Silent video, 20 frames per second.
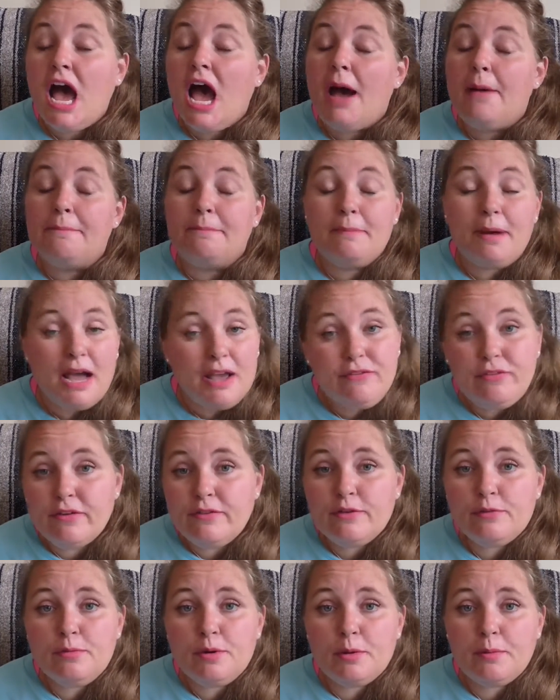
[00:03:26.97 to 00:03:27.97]
My
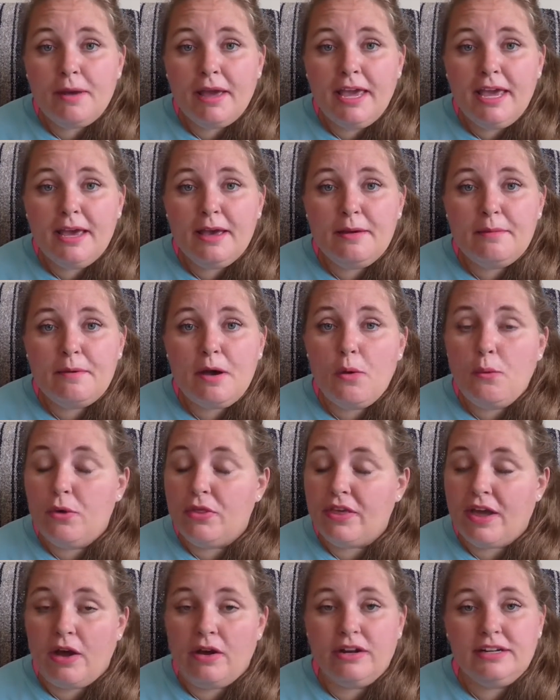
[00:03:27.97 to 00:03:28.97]
favorite book by him,
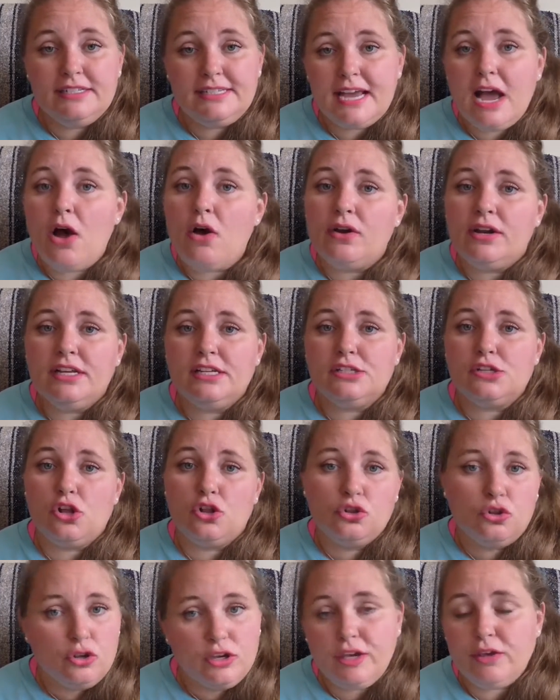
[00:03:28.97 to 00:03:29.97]
without a doubt, is
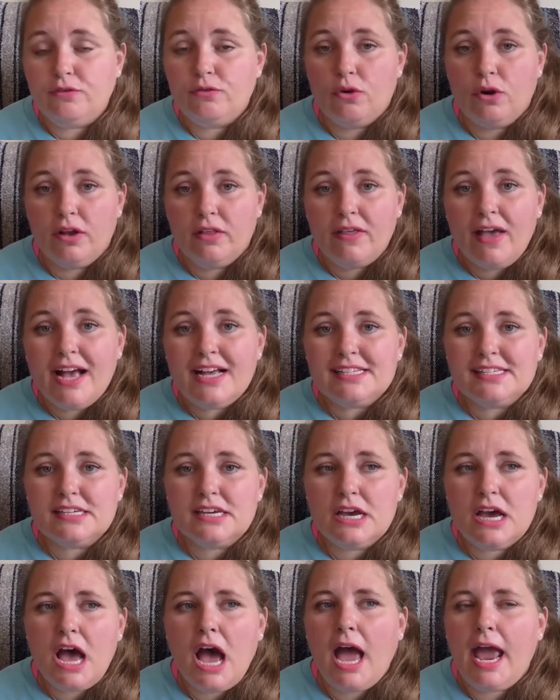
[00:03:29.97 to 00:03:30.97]
Looking for
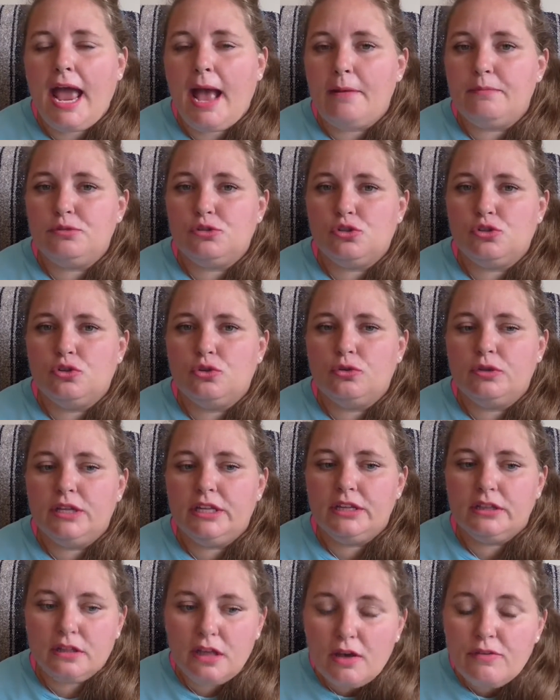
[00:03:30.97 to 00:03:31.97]
Alaska. I absolutely
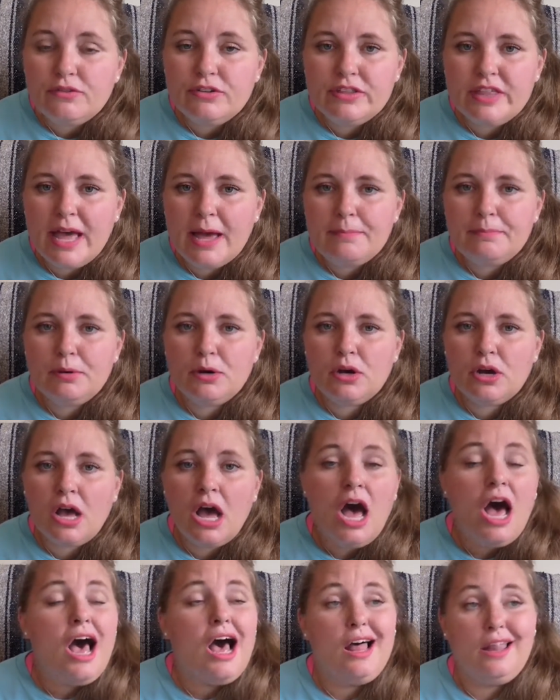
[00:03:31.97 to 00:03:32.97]
loved that book.
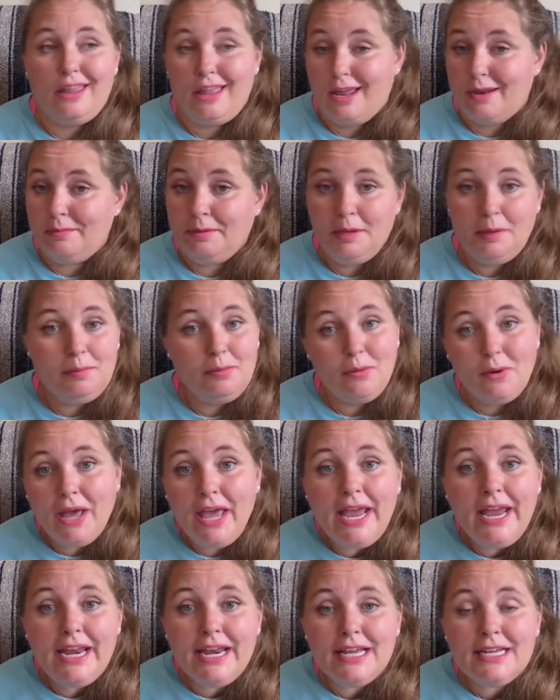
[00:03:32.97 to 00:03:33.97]
A lot of people
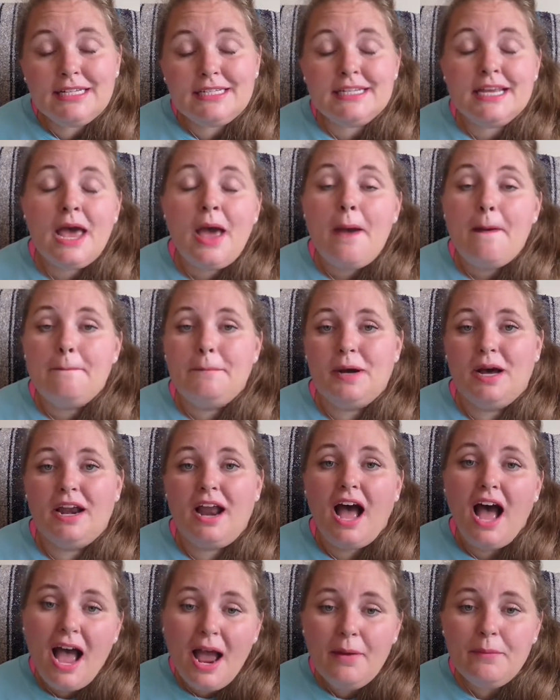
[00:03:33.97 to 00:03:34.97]
hate it, but
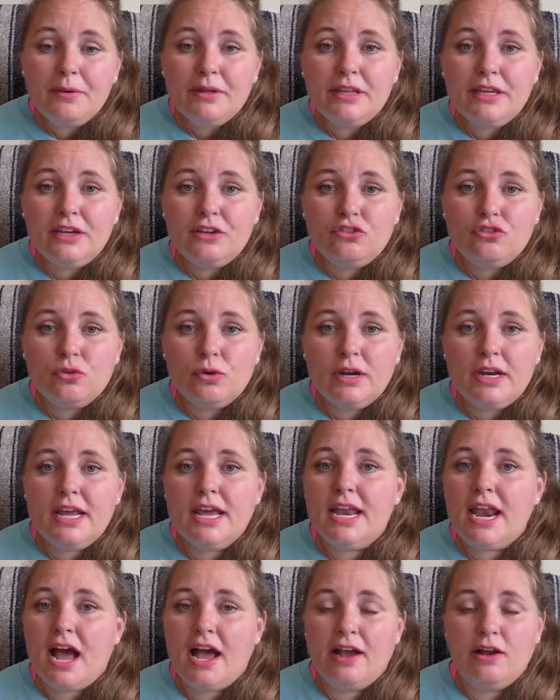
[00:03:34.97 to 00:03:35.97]
I really enjoyed
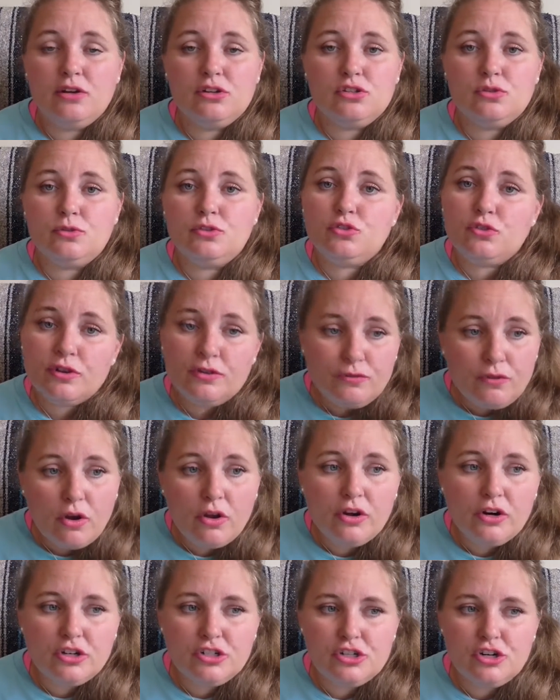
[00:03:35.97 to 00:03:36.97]
it. I also enjoyed Fault
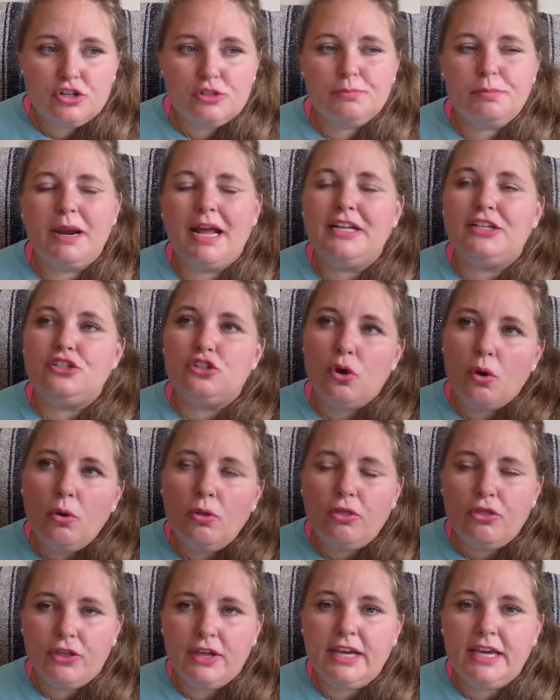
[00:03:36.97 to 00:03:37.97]
in Our Stars, but I
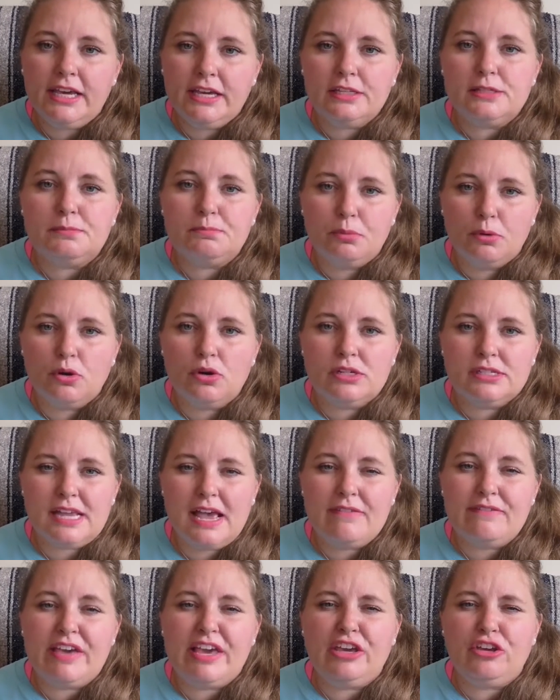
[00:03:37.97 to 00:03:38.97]
don't think his books
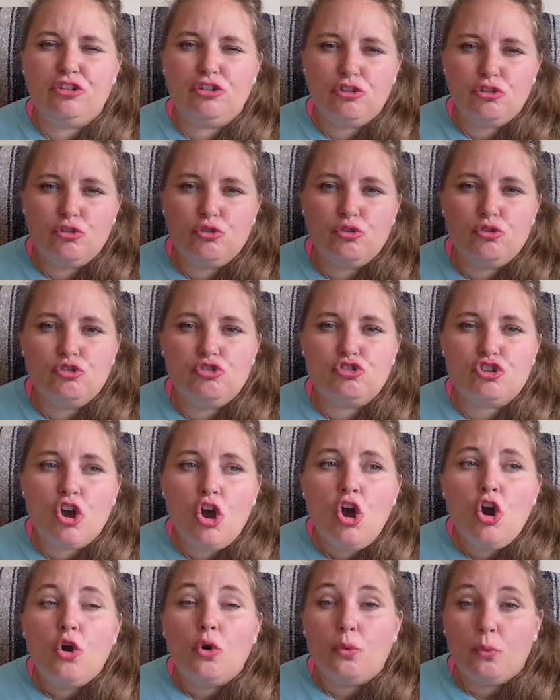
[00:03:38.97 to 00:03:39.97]
have a huge
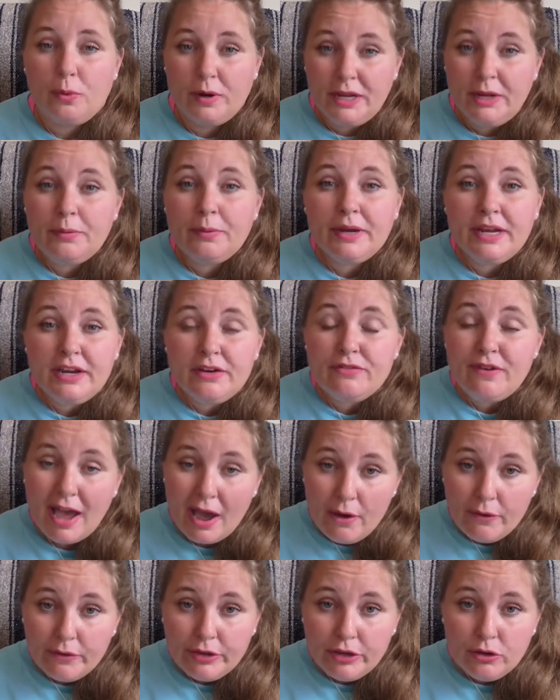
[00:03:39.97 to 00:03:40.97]
reread
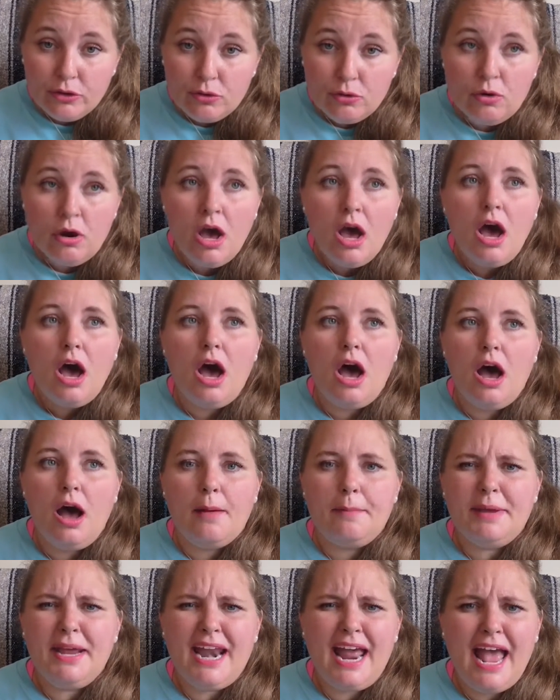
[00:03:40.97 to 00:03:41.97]
value,
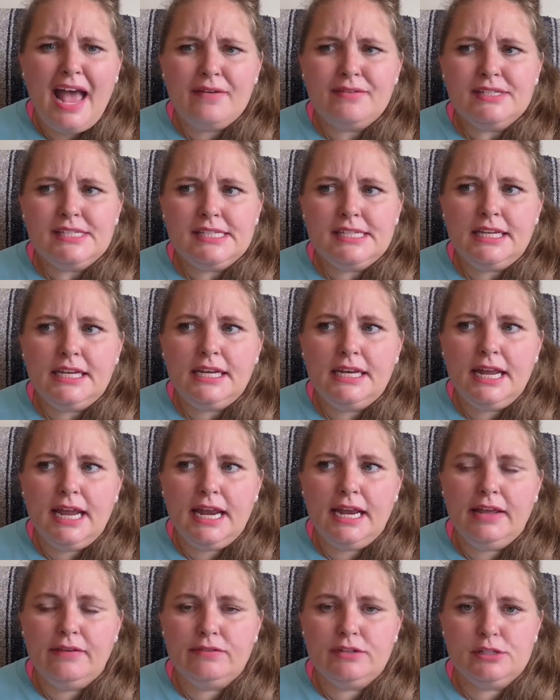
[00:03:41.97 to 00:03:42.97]
and I haven't seen
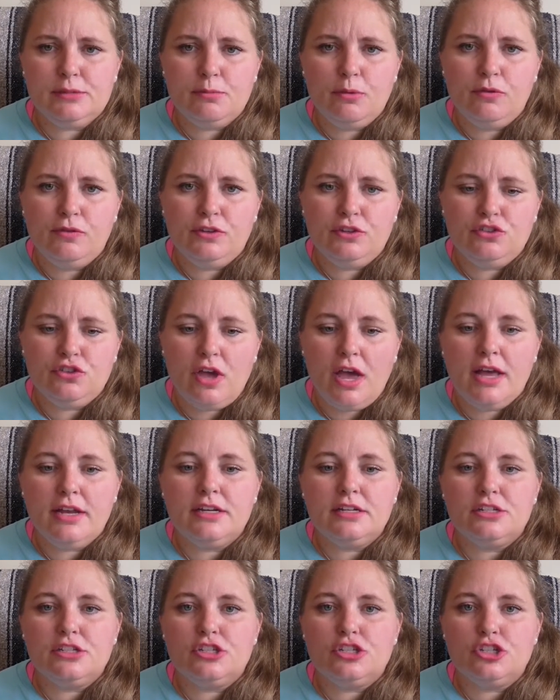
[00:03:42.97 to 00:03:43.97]
any of his movies yet.
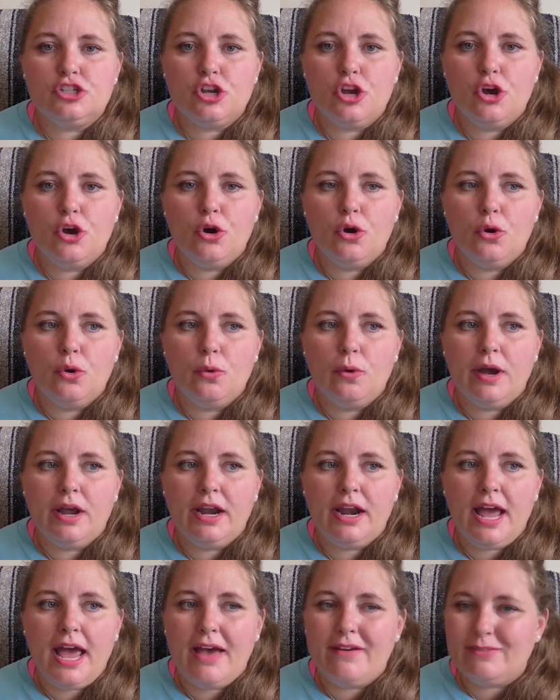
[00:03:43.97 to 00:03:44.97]
So, and
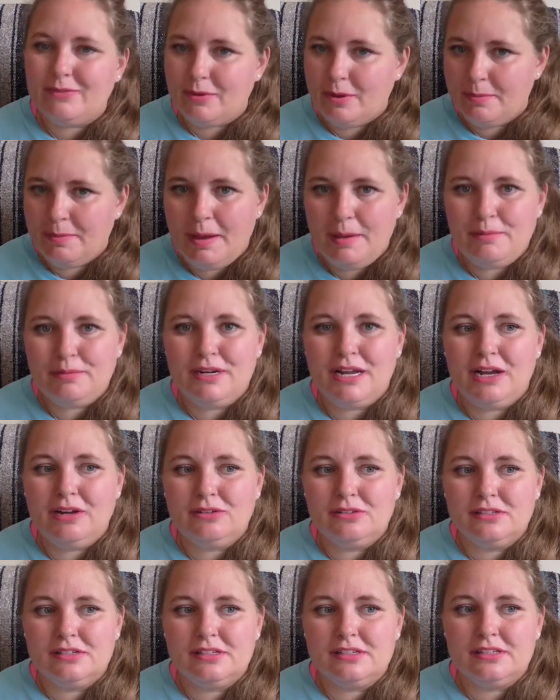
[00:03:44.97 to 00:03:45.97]
I haven't read Paper
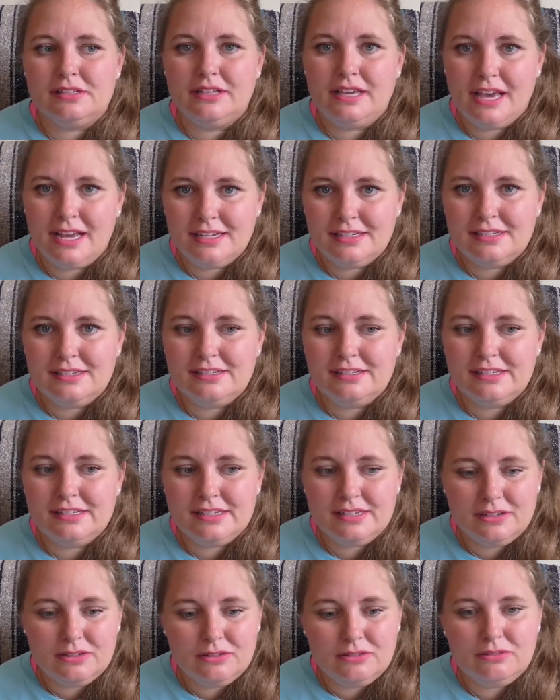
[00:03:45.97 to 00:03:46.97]
Towns yet,
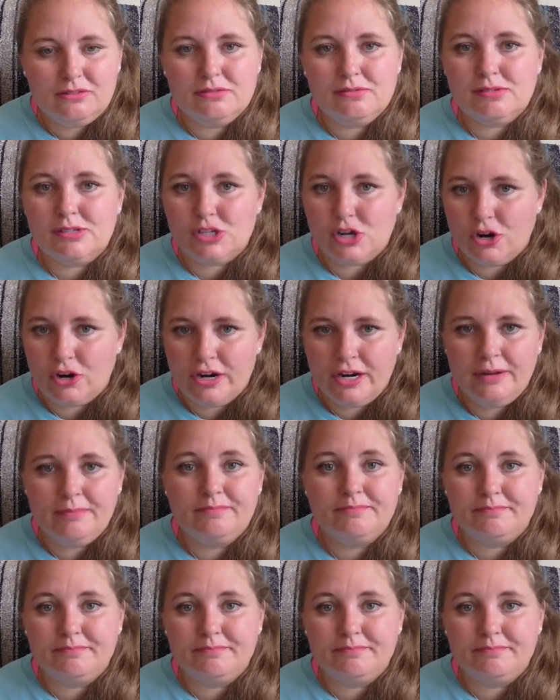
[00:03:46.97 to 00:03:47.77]
still, sorry.